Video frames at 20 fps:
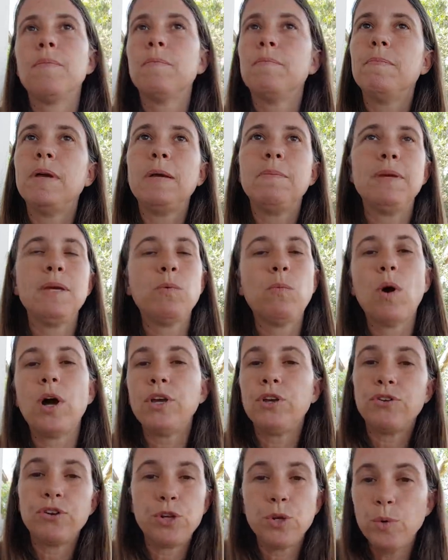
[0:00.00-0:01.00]
maybe
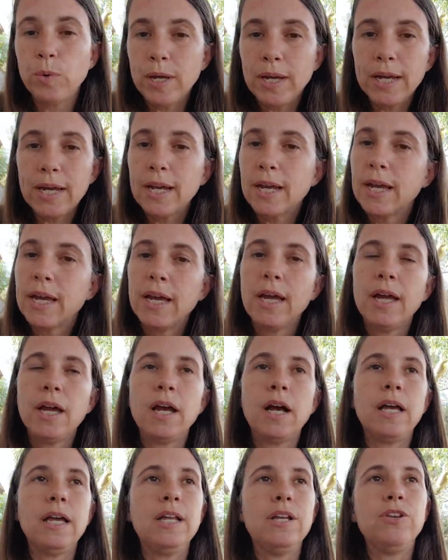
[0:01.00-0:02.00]
what you're doing
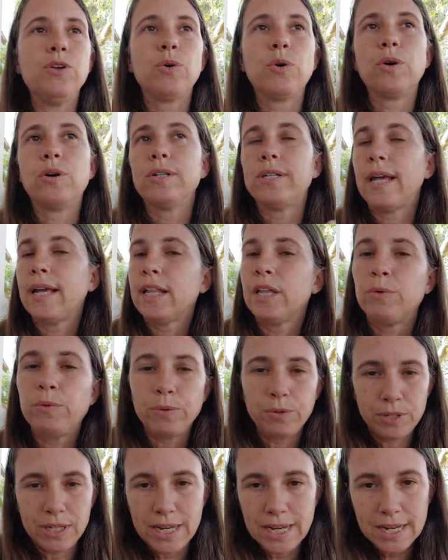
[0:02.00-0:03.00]
in your daily
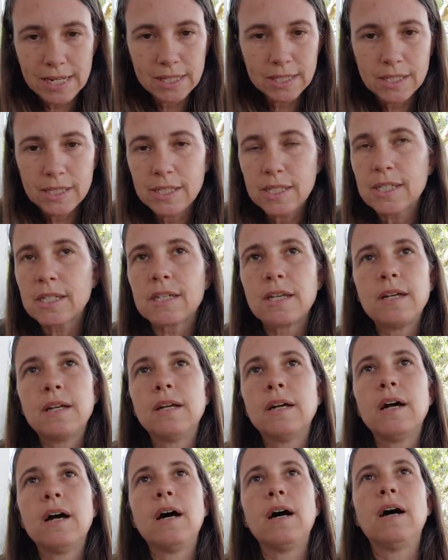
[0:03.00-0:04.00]
routines,
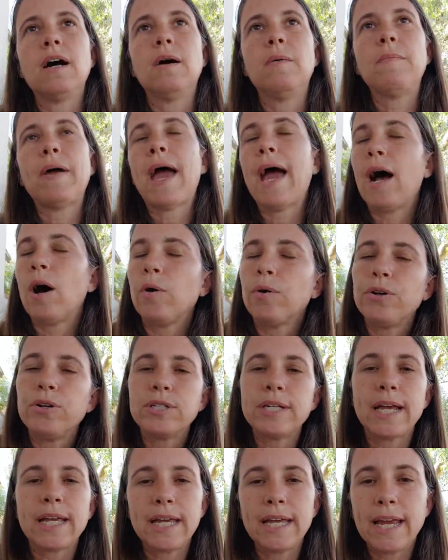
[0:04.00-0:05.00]
how
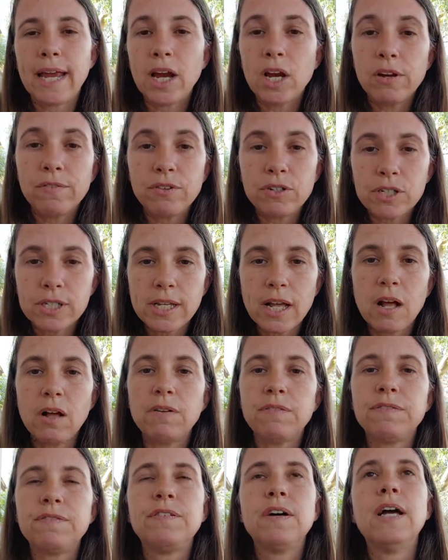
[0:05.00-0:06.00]
you're taking care of
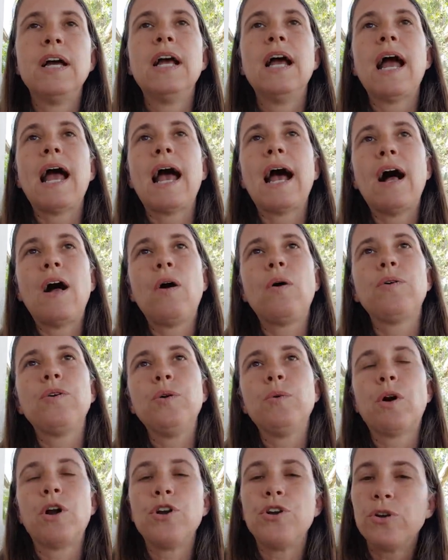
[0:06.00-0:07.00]
yourself, how
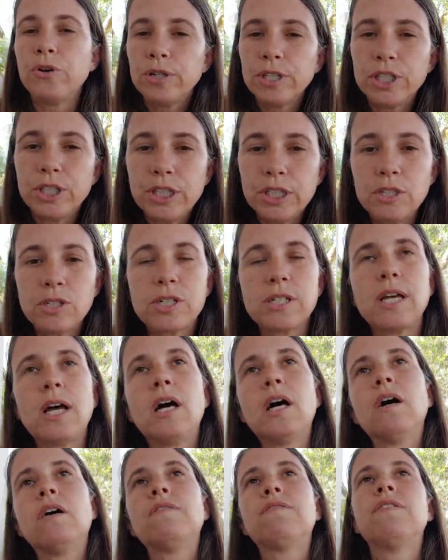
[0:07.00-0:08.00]
you are nourishing
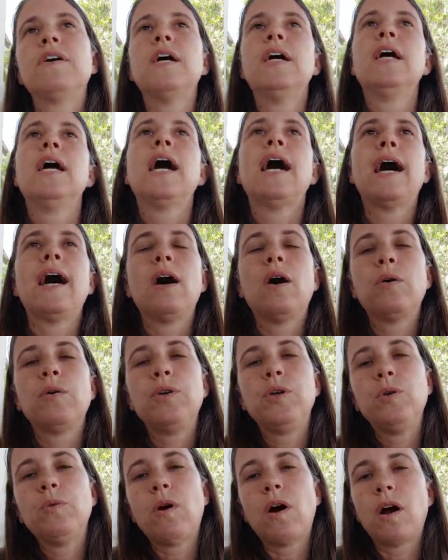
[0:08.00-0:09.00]
yourself, how
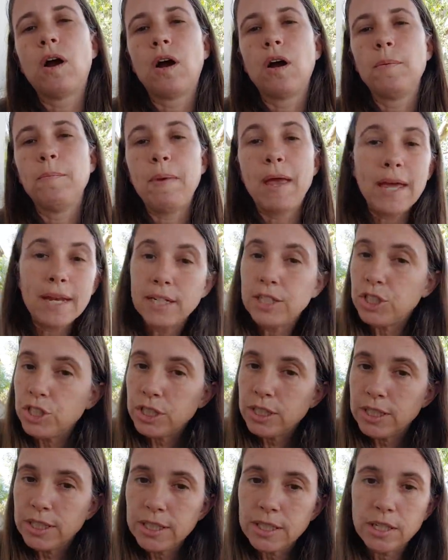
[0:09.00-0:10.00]
you are
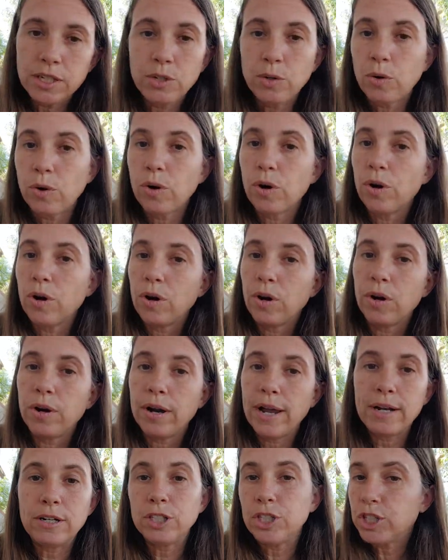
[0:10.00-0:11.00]
managing
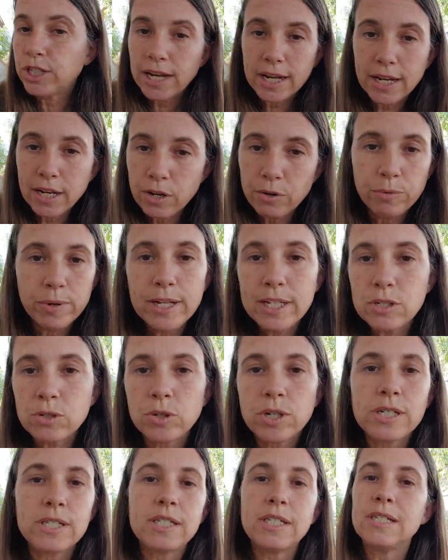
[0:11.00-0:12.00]
your energetic
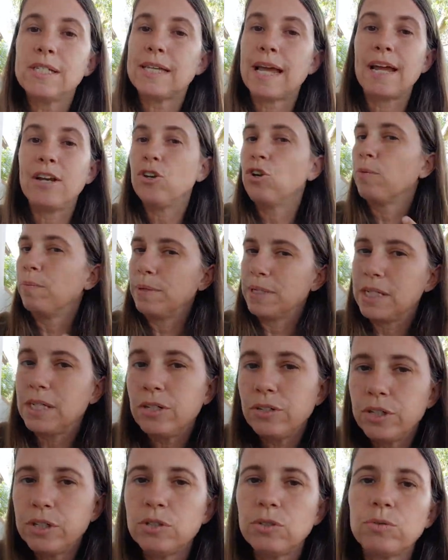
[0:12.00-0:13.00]
resources and your
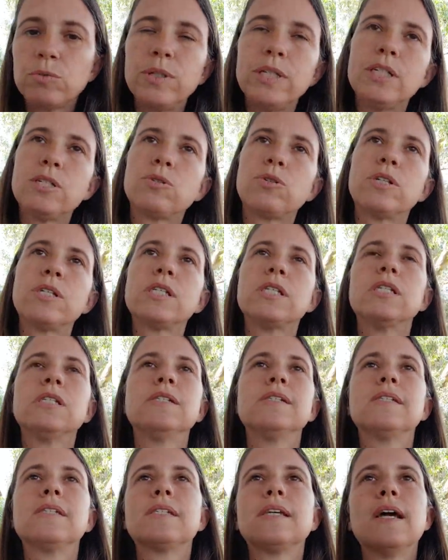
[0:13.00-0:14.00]
material
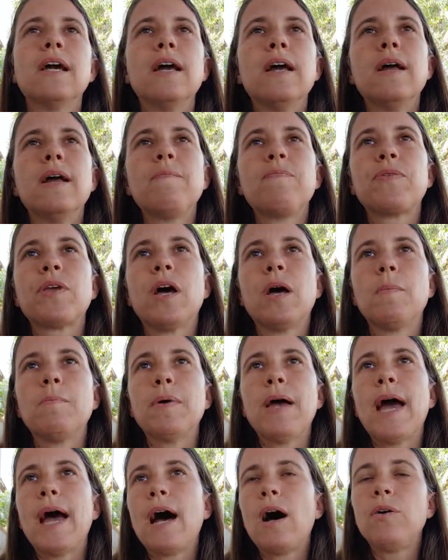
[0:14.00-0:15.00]
resources,
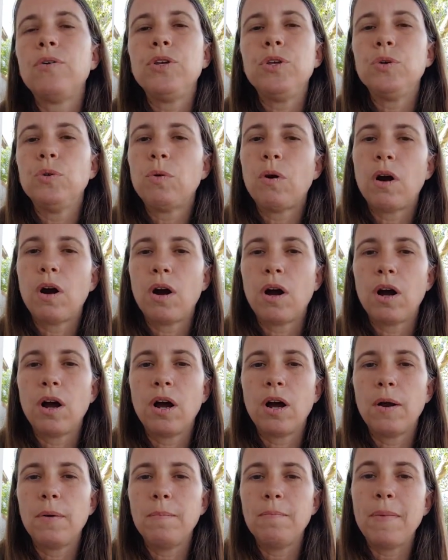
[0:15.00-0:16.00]
how you
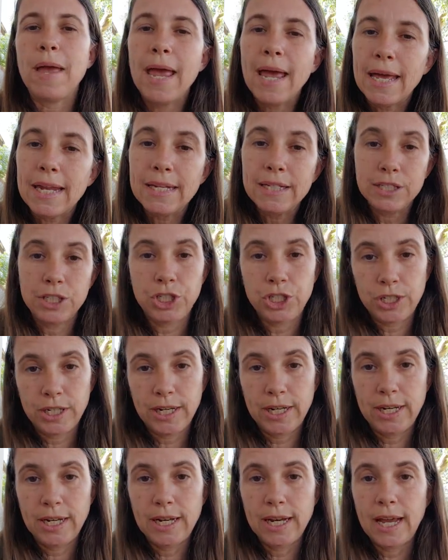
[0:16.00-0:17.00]
are
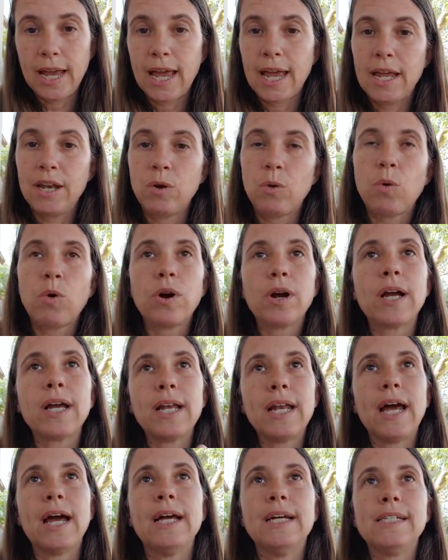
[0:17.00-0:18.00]
managing and
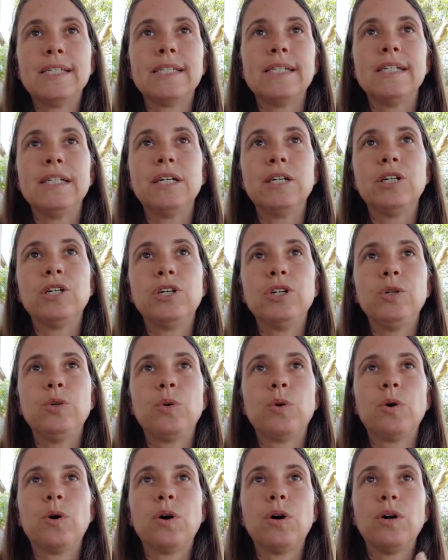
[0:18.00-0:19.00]
organizing
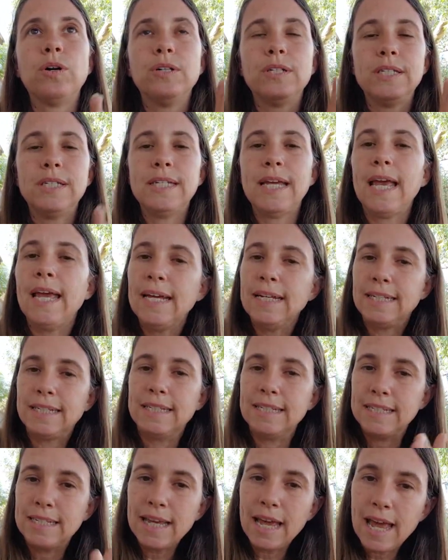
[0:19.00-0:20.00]
your
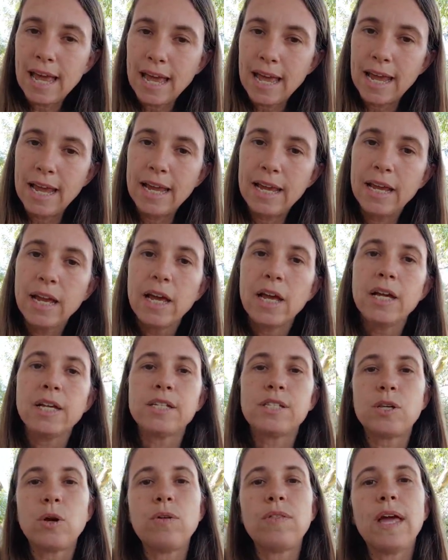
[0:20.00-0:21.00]
day-to-day
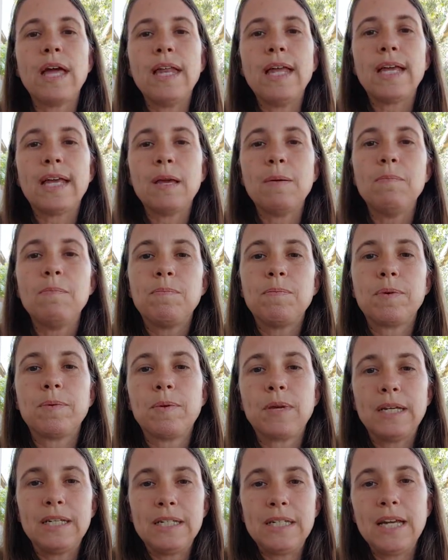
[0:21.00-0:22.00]
so that it can
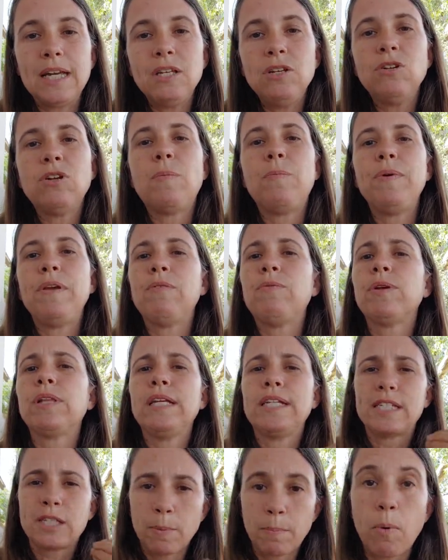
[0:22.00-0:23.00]
continue to be
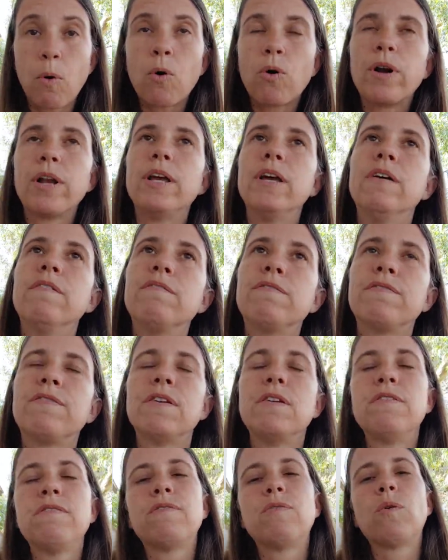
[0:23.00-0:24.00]
really supportive
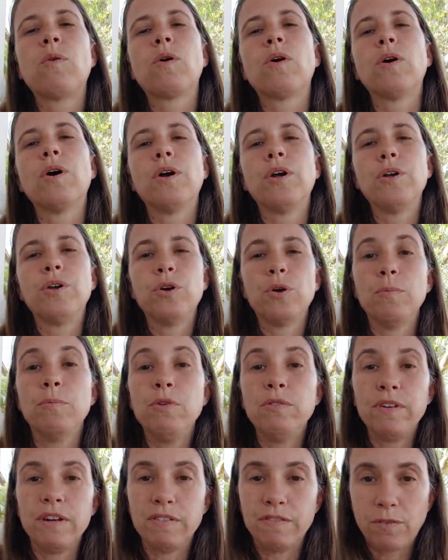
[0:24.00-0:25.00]
for your
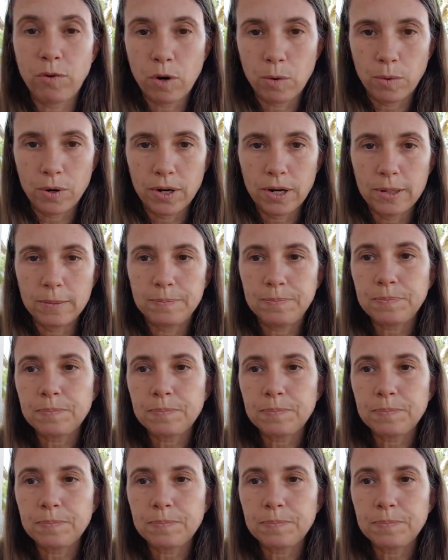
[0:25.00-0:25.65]
moving forward.